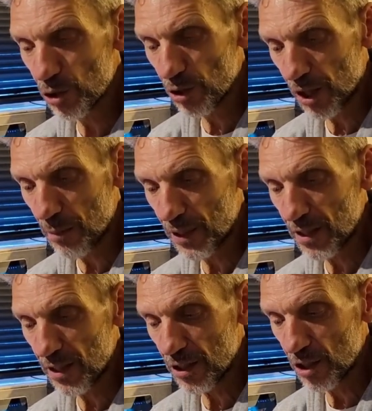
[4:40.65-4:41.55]
Jorge
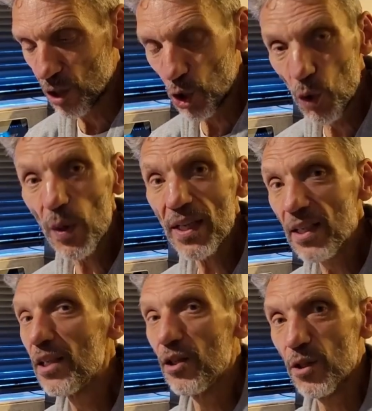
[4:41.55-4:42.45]
Martin is
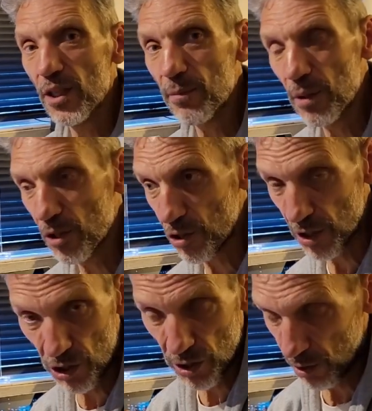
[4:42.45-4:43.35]
quickly learning because
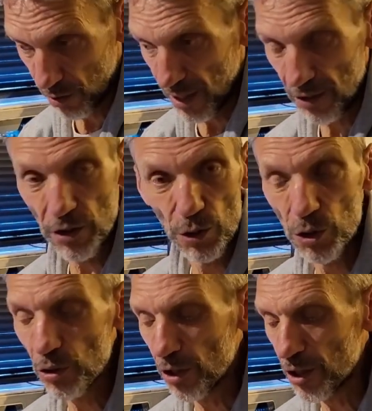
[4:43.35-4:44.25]
he's still getting
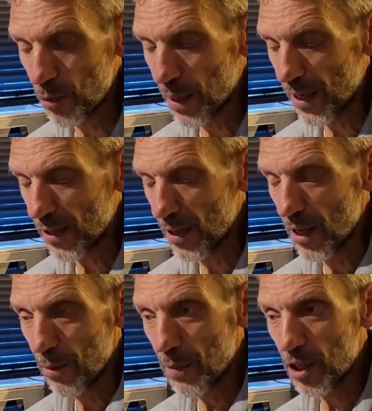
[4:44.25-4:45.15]
used to the new bike.
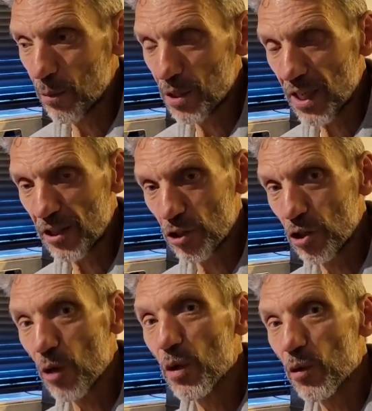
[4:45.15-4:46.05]
Marco Bezzecchi is
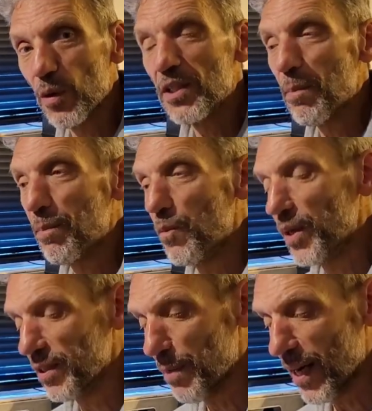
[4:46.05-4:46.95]
growing with
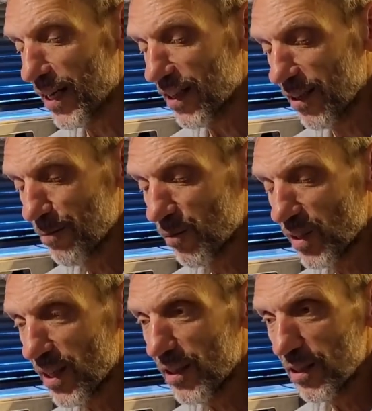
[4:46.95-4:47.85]
the bike,
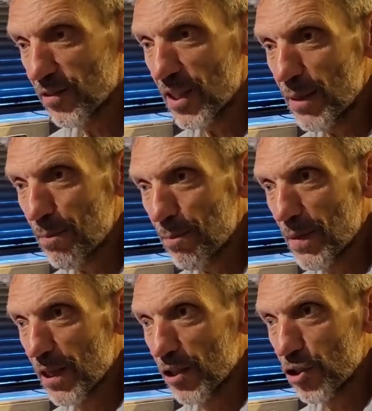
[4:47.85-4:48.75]
and the team
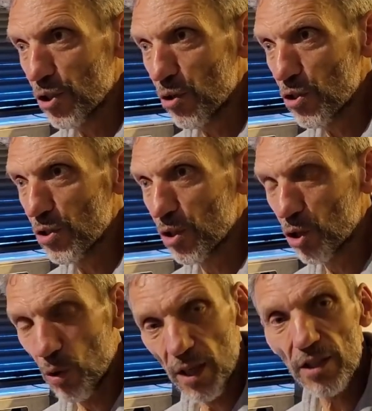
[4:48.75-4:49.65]
shows the
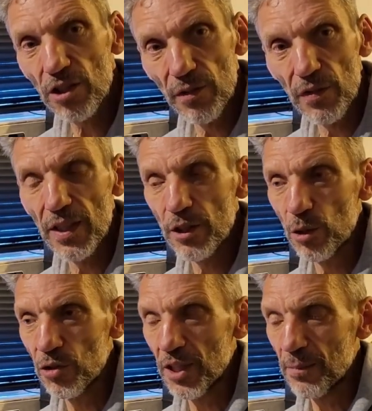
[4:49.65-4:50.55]
quality of a really
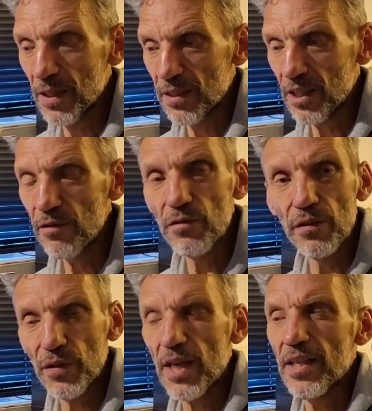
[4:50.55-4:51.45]
good team, that even when
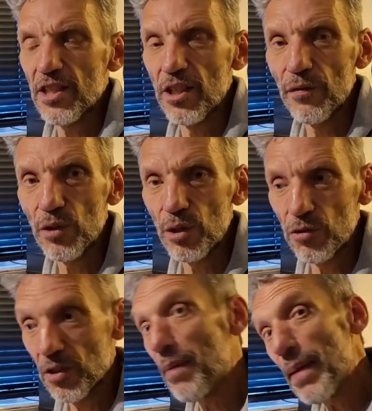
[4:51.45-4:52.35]
Friday is
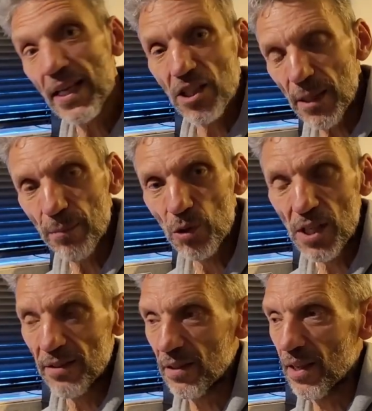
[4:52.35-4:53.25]
difficult, they make a step to
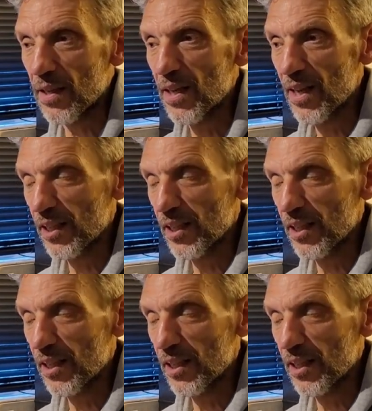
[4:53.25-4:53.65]
Saturday.